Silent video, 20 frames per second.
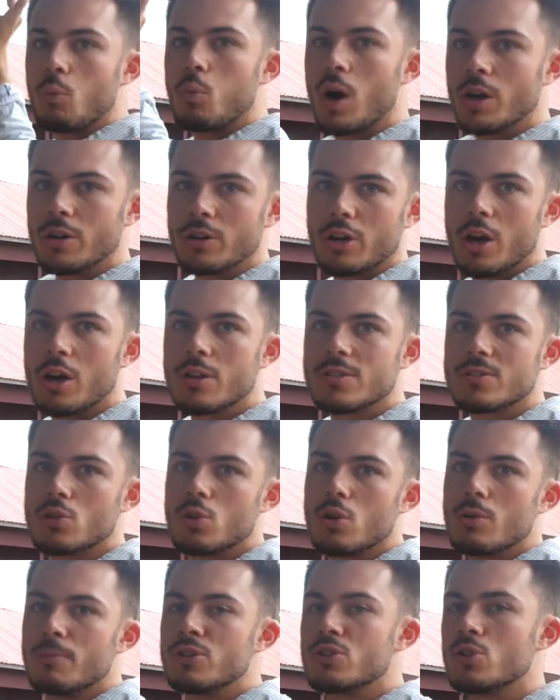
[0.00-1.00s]
one girls'
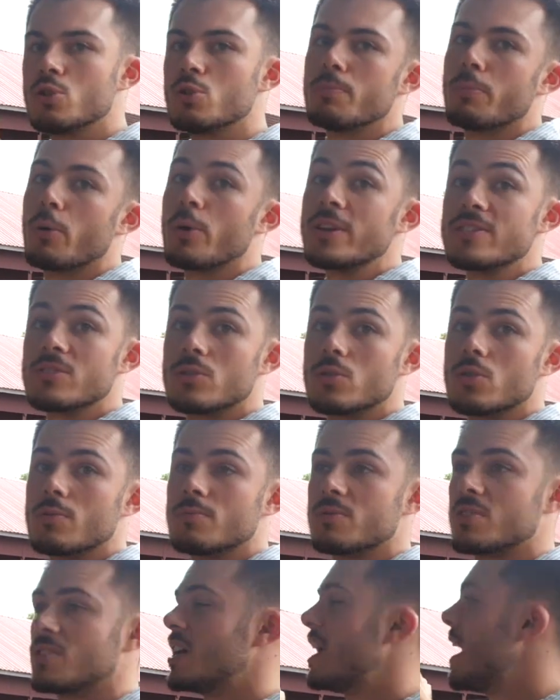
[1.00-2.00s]
dorm and two boys'
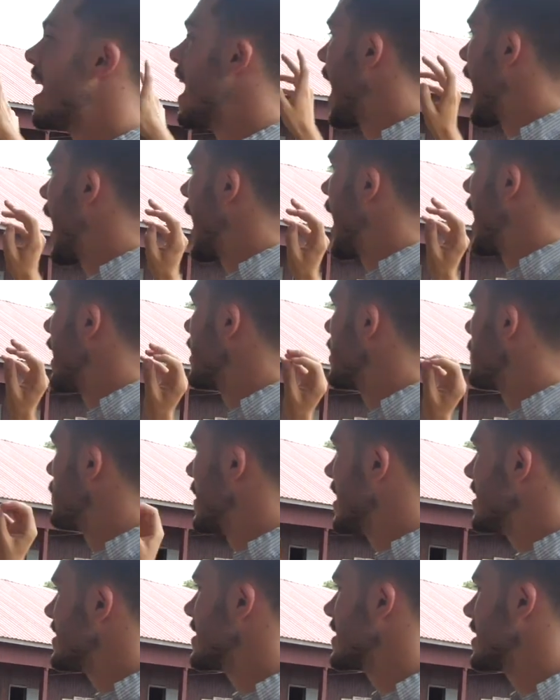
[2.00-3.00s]
dorms. And
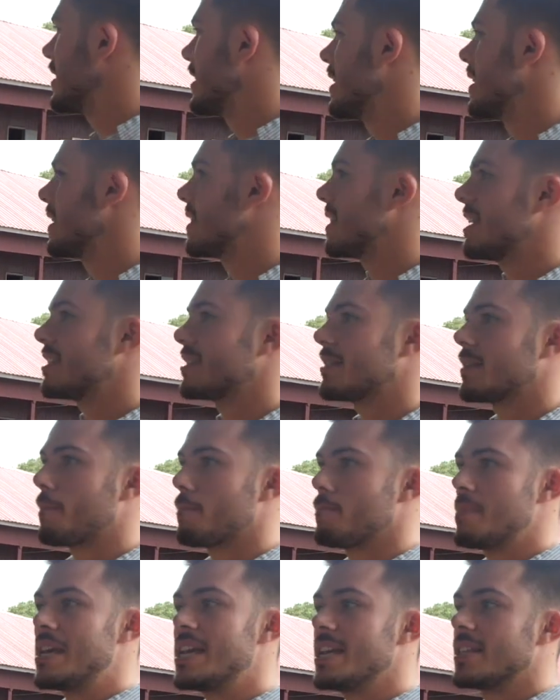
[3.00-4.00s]
basically, this
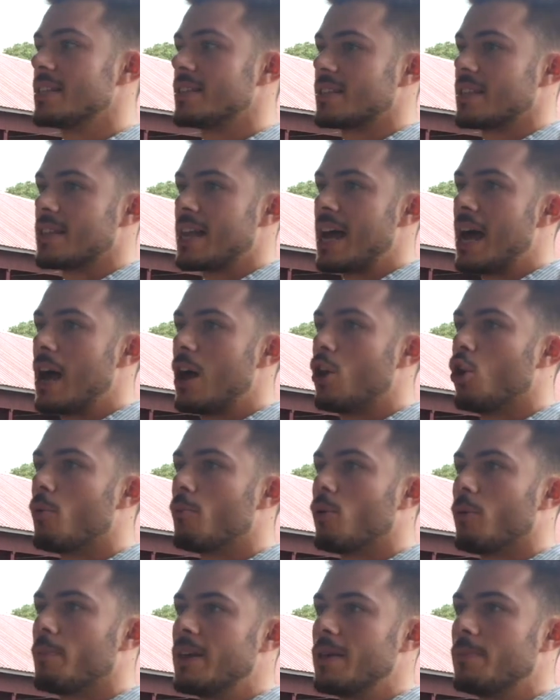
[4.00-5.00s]
means that a lot
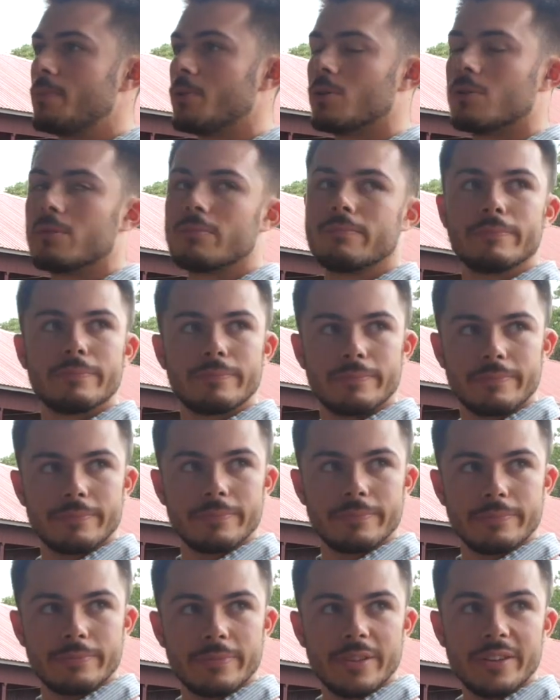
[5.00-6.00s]
more people...
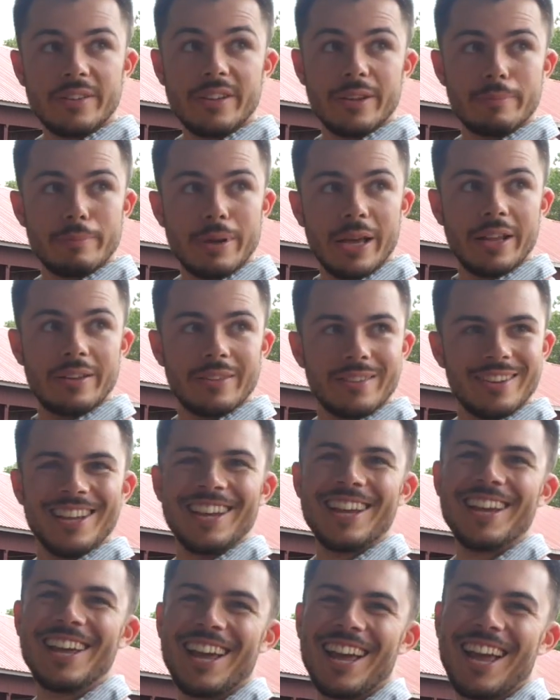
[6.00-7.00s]
Do you mind?
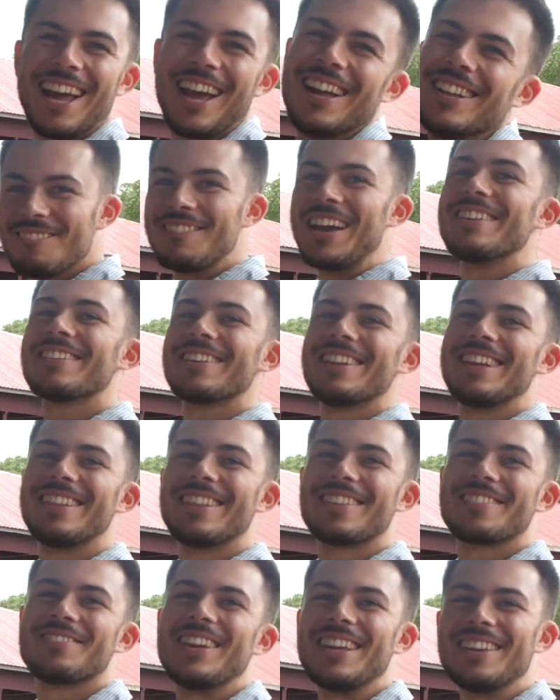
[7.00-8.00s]
Basically,
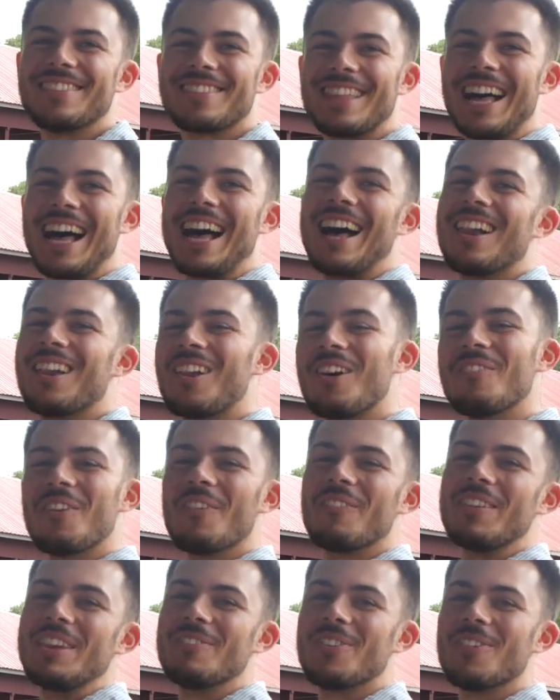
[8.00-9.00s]
this means that a lot
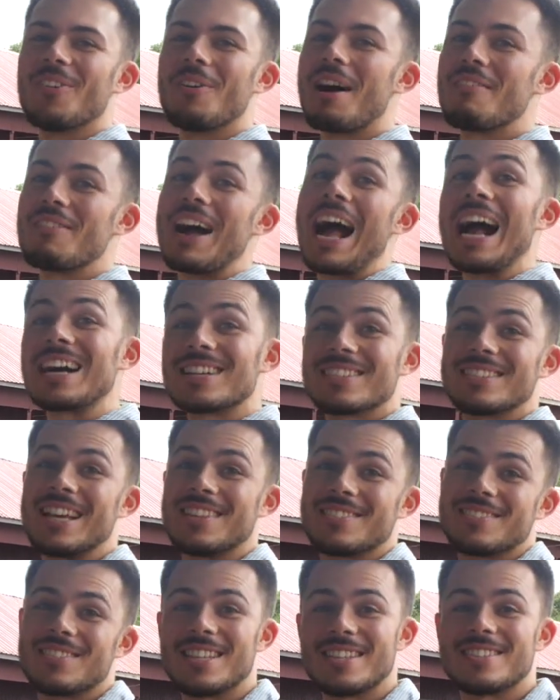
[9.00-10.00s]
more people have
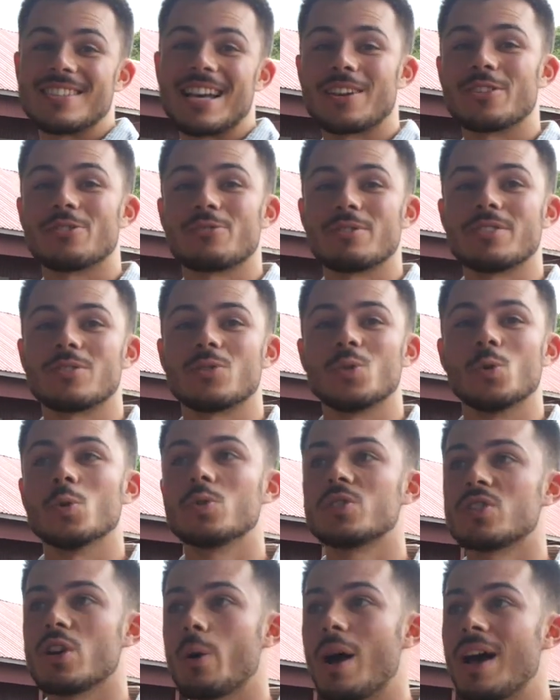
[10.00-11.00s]
access to this secondary school,
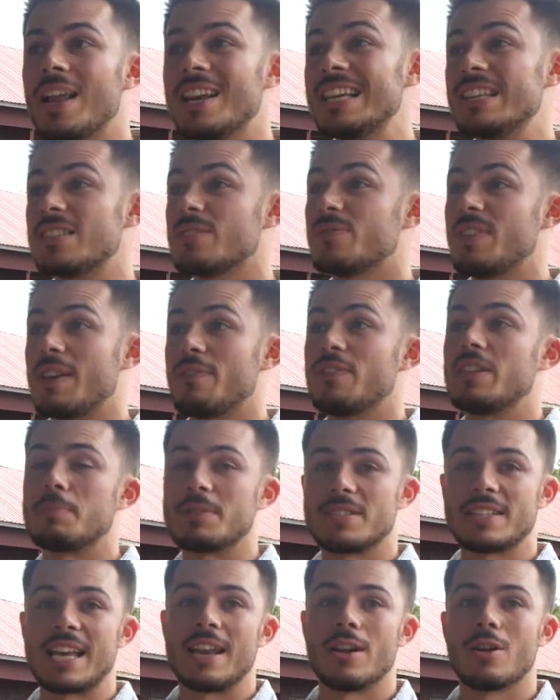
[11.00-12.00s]
so at least
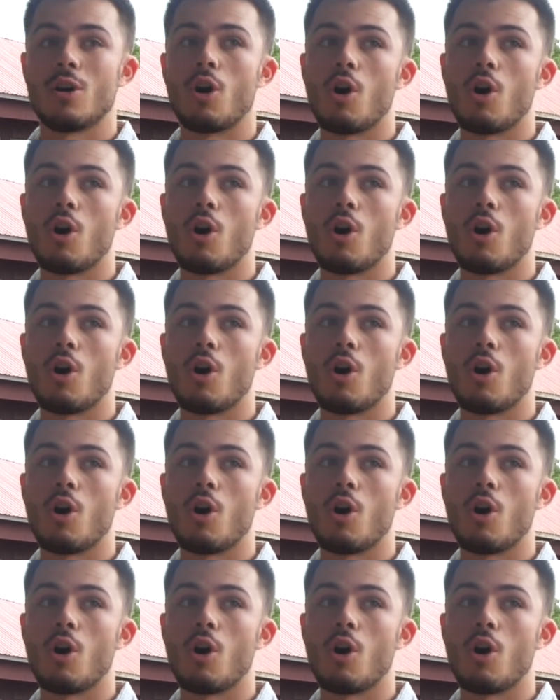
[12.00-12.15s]
50%